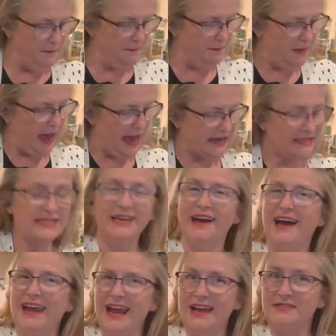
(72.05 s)
But
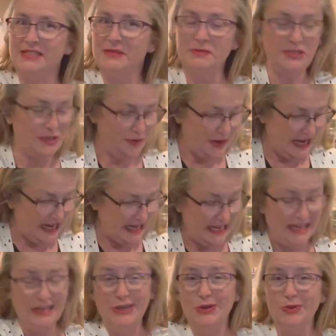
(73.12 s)
I have some
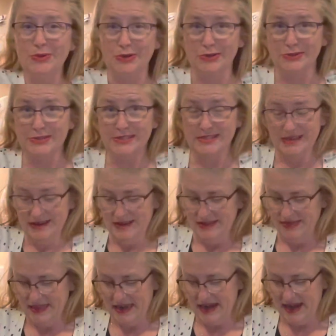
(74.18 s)
zucchini noodles
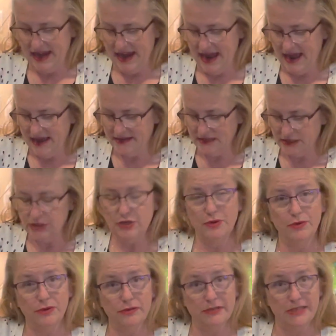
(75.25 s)
that I had
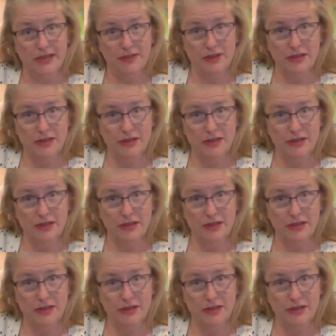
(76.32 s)
noodled the